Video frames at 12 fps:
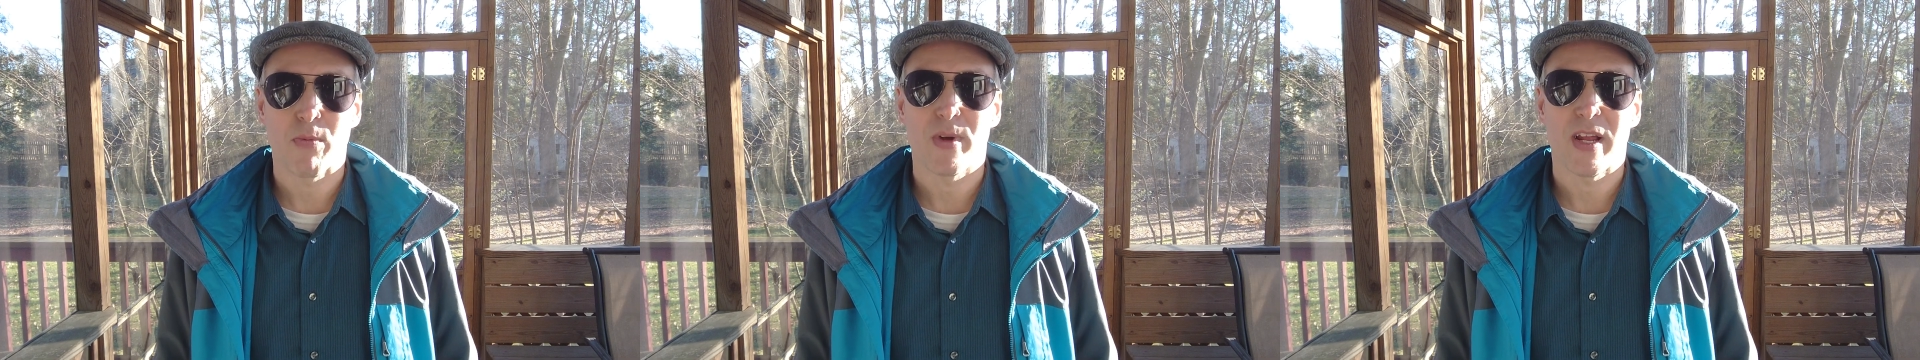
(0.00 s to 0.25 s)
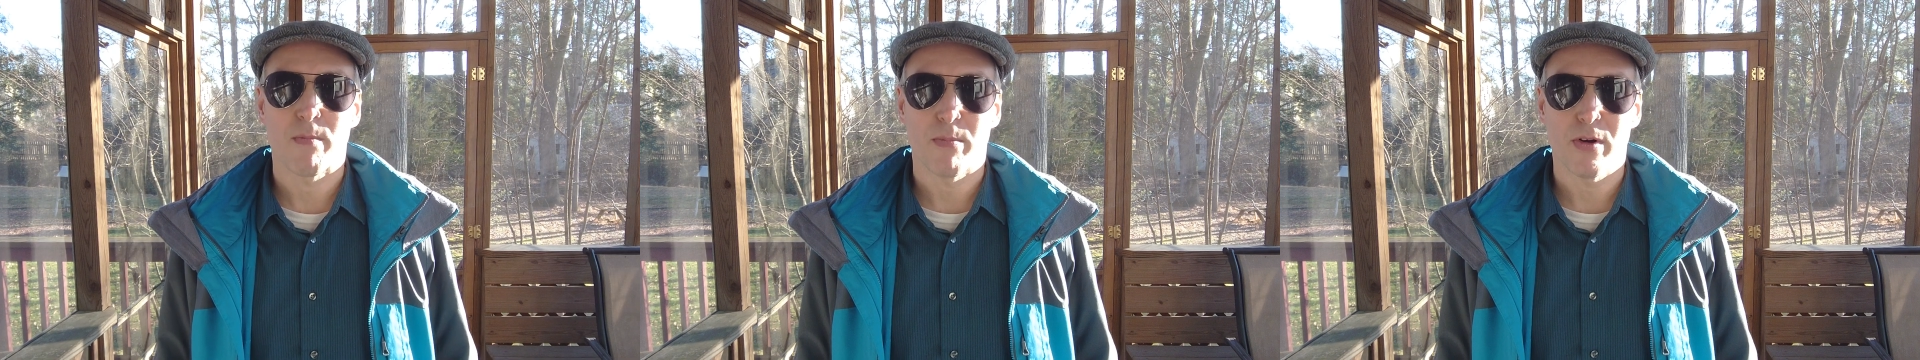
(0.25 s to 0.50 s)

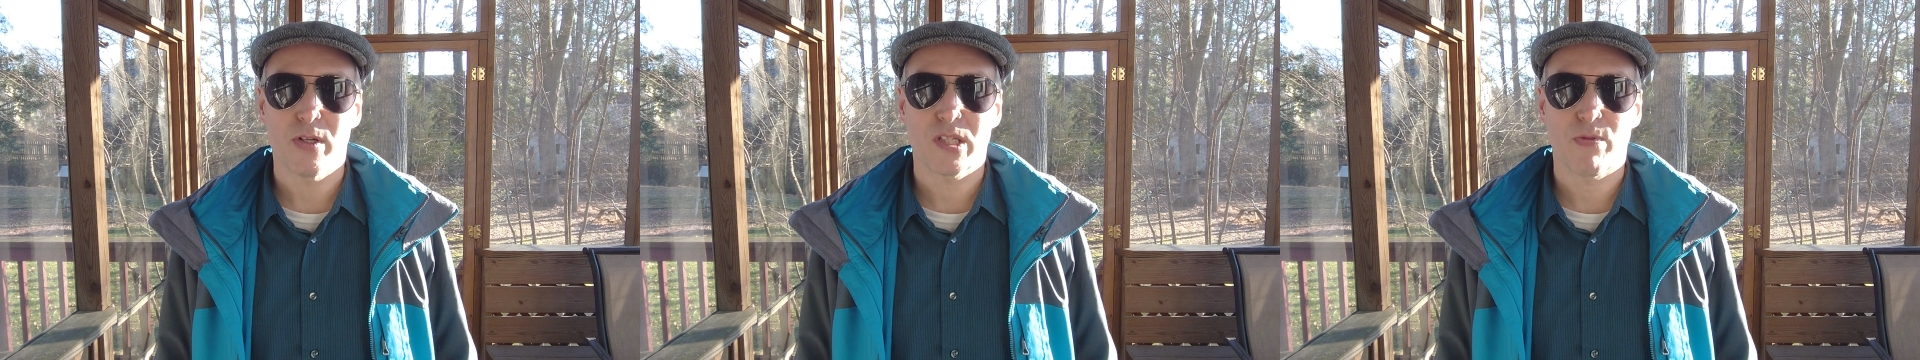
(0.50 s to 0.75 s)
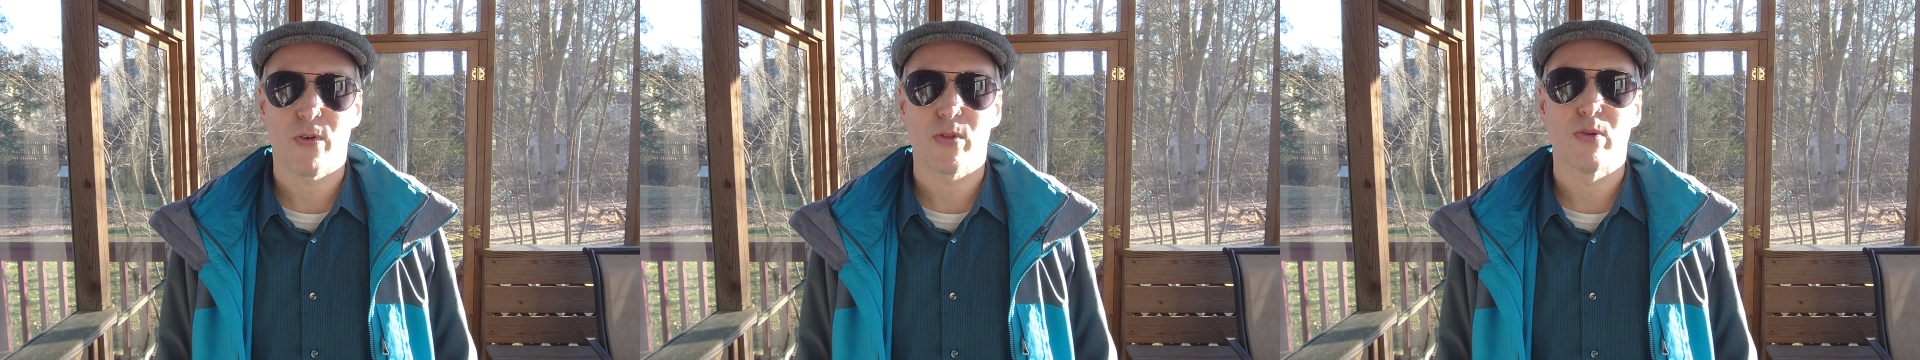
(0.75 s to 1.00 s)
reimbursed
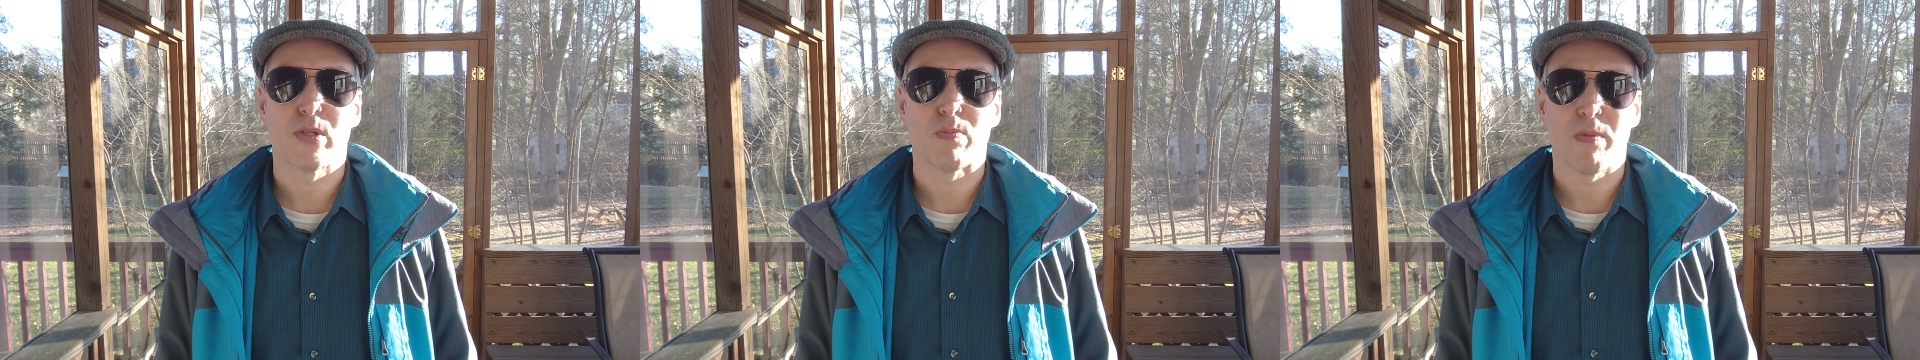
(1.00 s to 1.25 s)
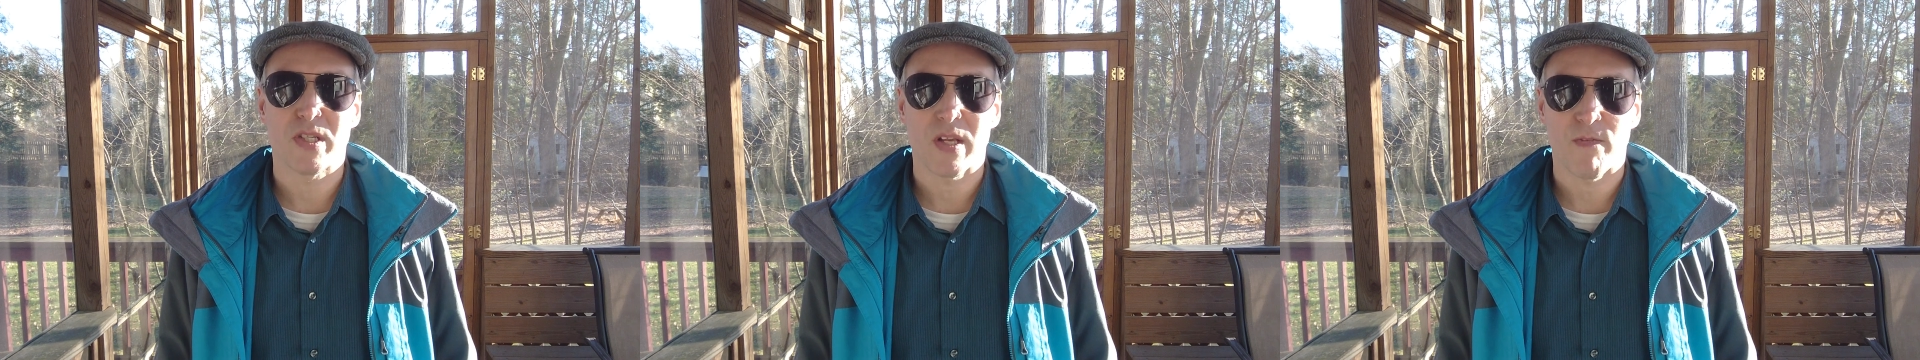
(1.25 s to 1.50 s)
for those
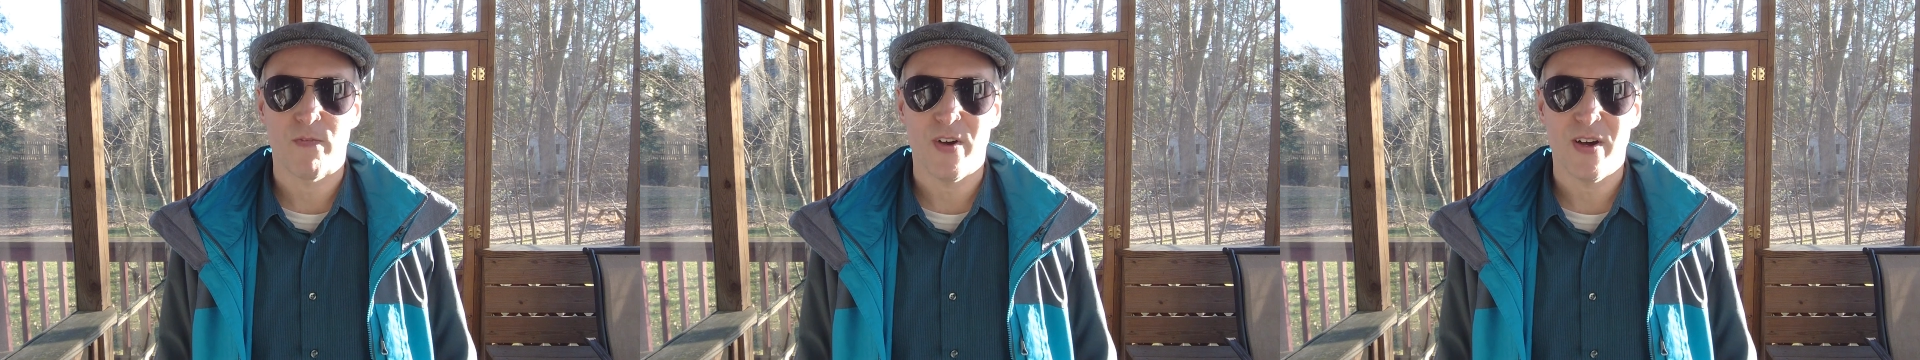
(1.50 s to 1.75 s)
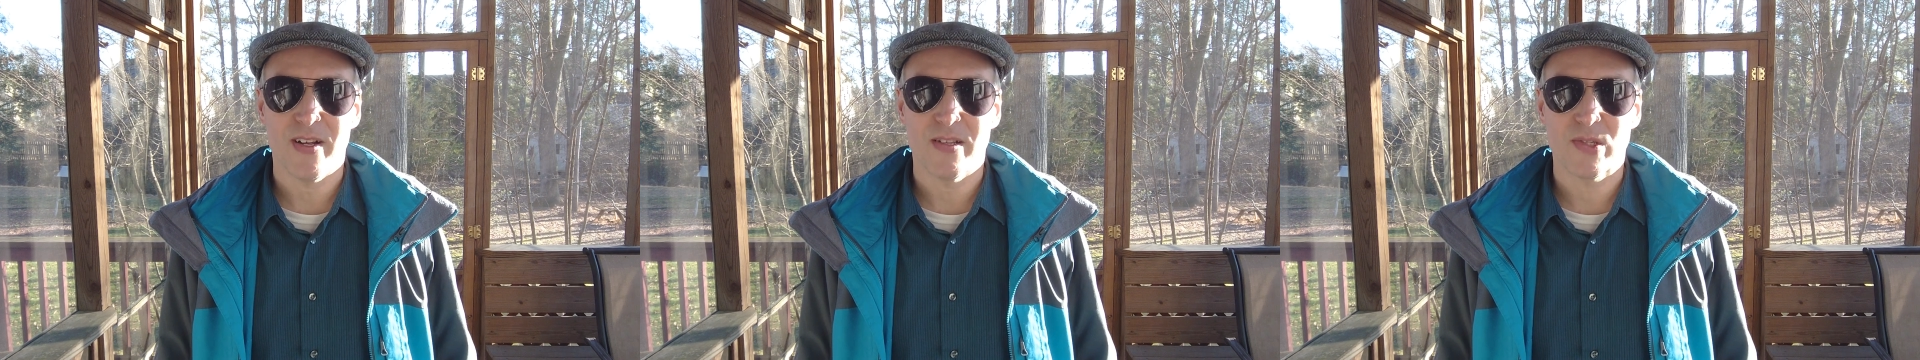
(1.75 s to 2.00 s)
missing
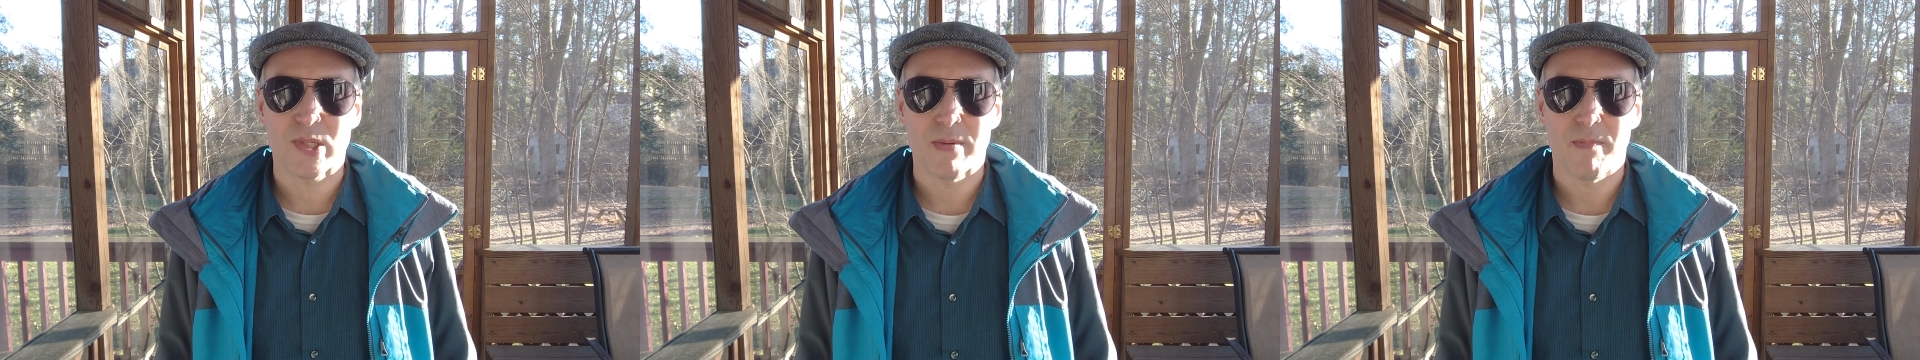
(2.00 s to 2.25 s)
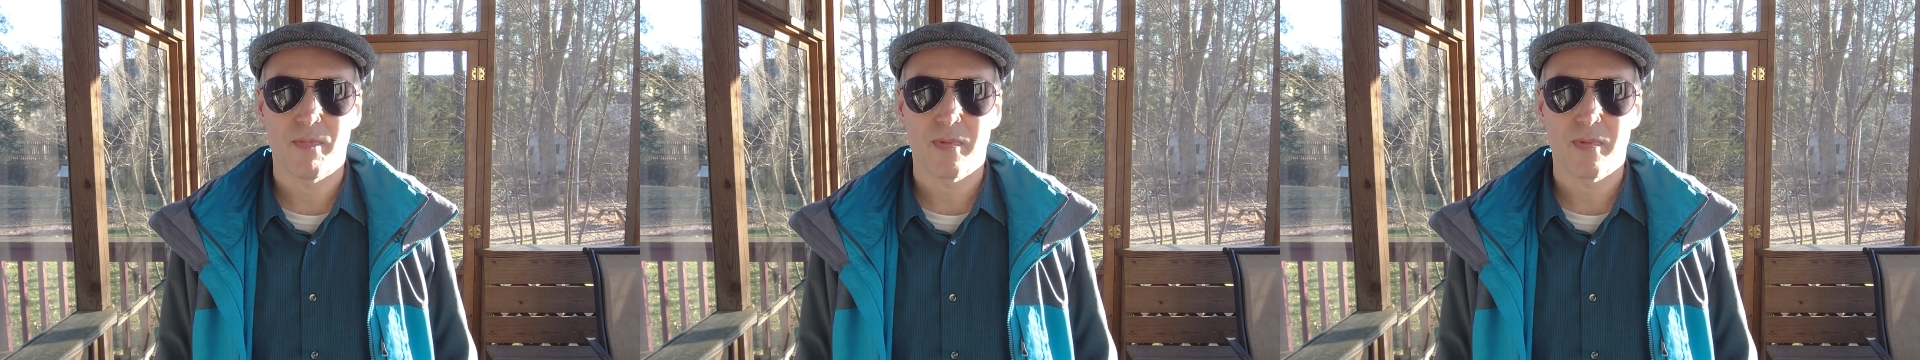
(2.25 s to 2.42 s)
funds,